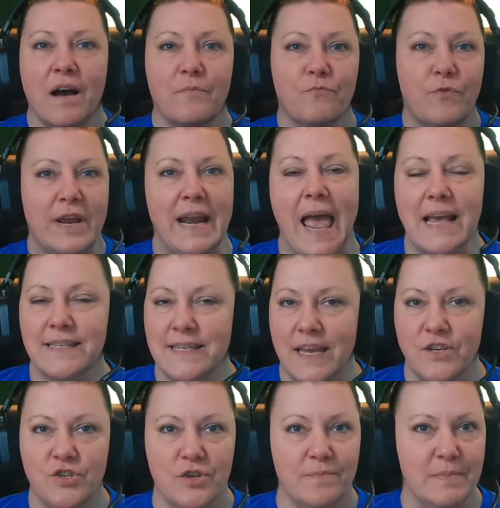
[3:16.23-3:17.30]

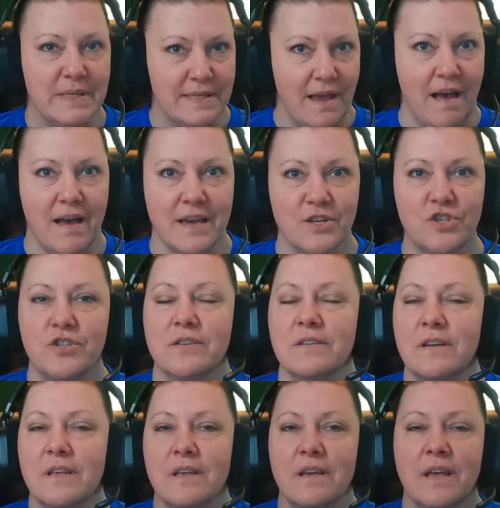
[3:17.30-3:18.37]
relaxation massage.
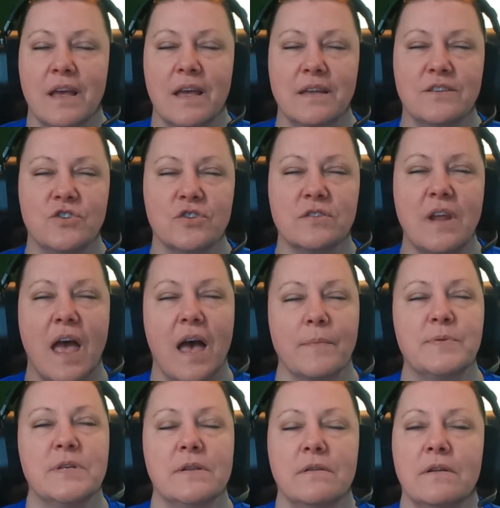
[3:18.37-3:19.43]
It's just
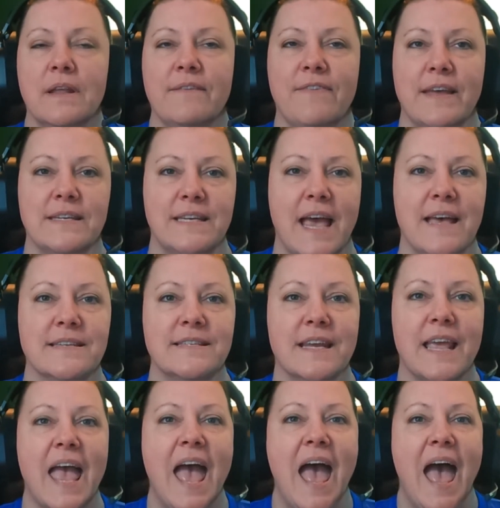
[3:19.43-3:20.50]
absolutely
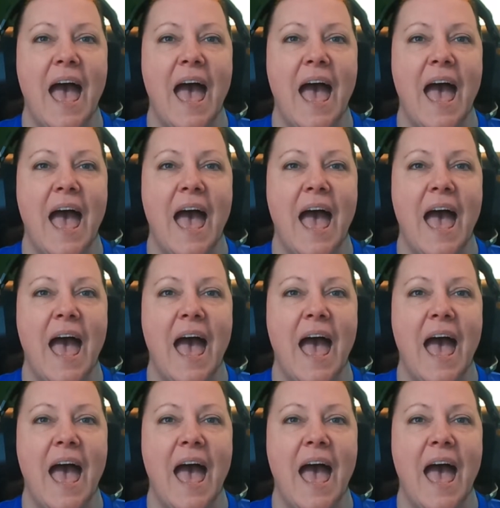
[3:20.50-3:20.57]
fantastic,